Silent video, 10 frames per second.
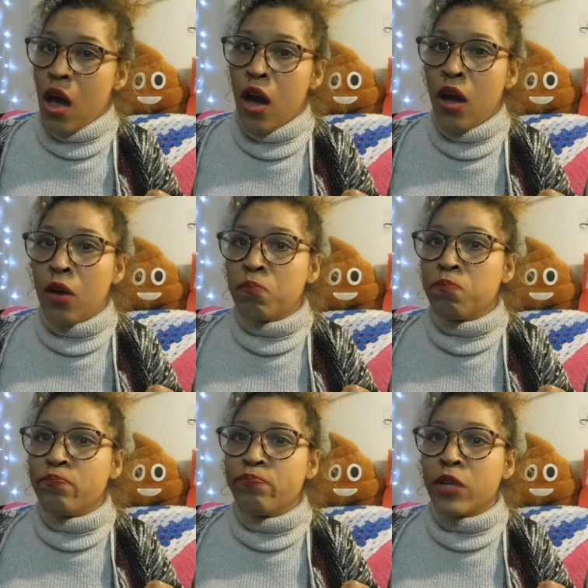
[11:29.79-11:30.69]

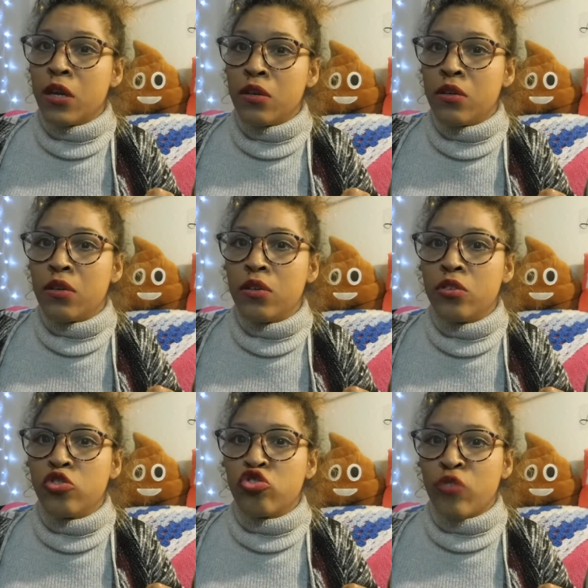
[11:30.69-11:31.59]
um,
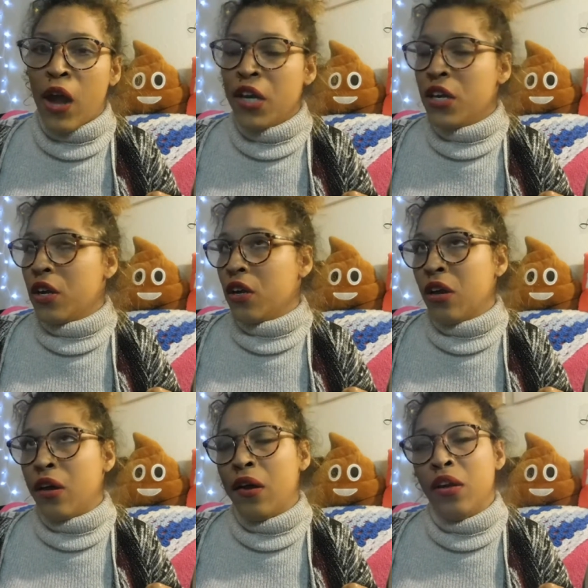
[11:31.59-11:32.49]
trying.
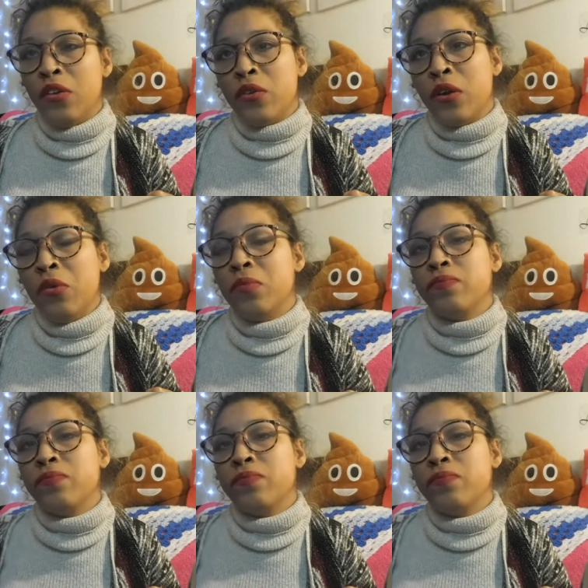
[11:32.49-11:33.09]
I don't know.